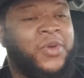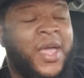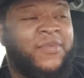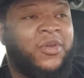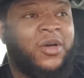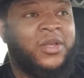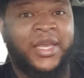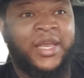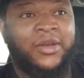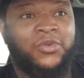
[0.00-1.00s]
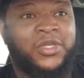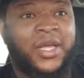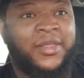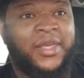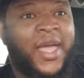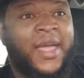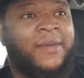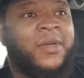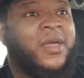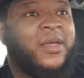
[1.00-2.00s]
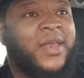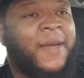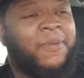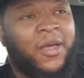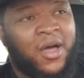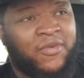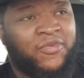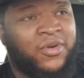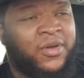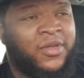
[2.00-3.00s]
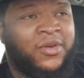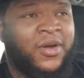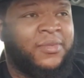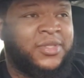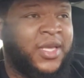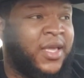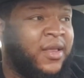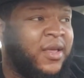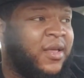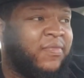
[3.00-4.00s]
didn't lose another game that playoff run. You know what I'm saying?